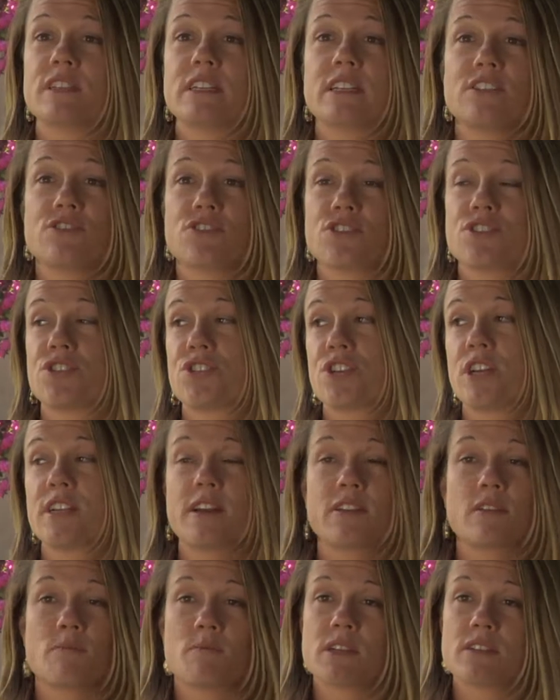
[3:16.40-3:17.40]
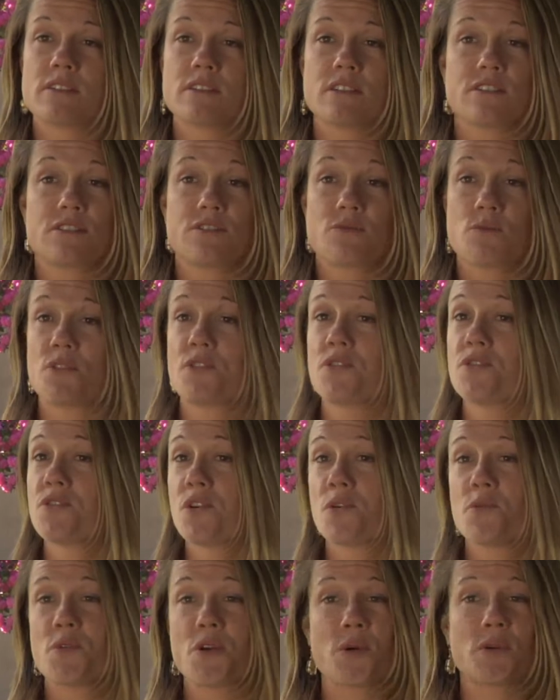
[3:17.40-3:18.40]
And he just shut down the business with
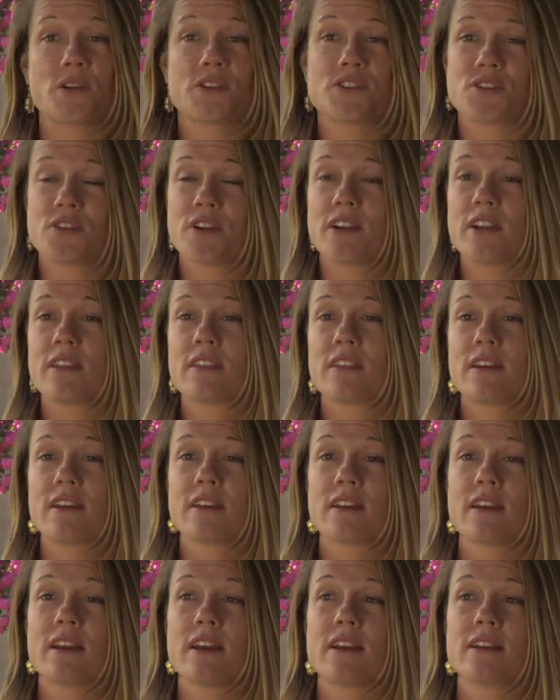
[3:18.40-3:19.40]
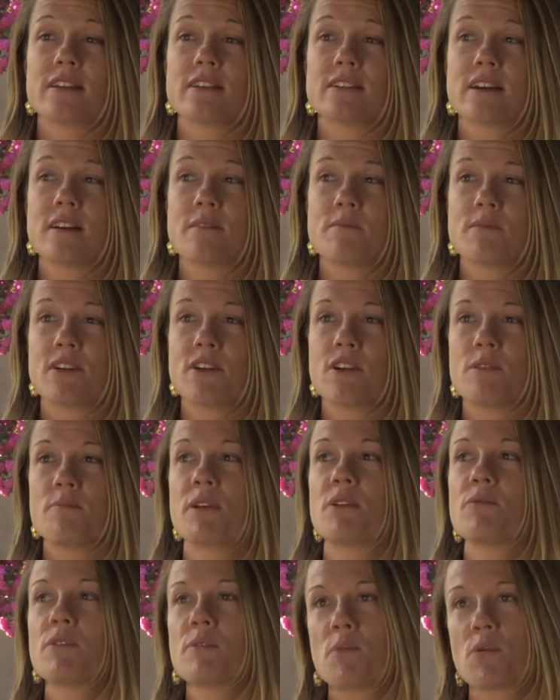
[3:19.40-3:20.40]
no notice or anything. And um, there had
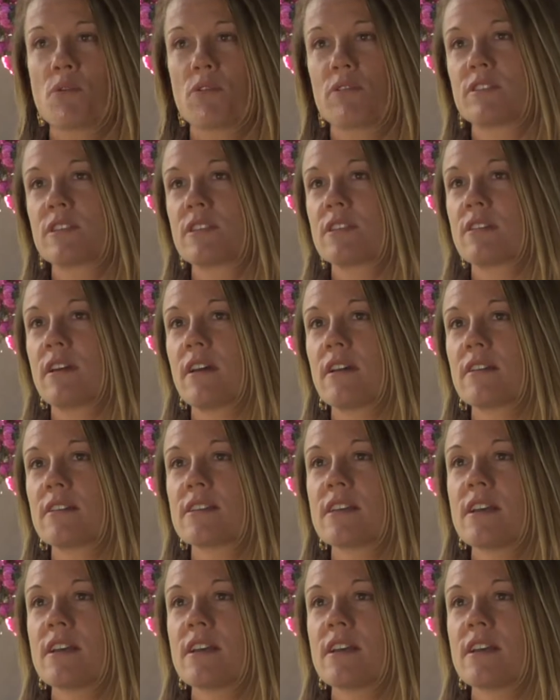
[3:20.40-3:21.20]
been reports that